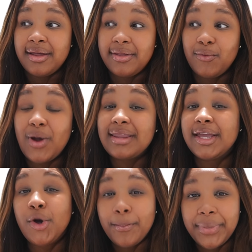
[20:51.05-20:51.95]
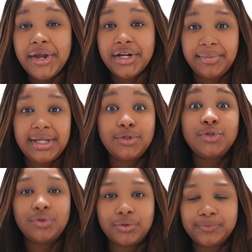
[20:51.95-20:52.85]
what they compared me
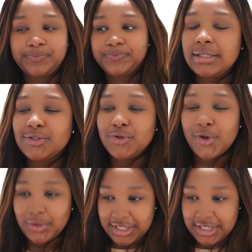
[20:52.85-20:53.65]
to. What stood out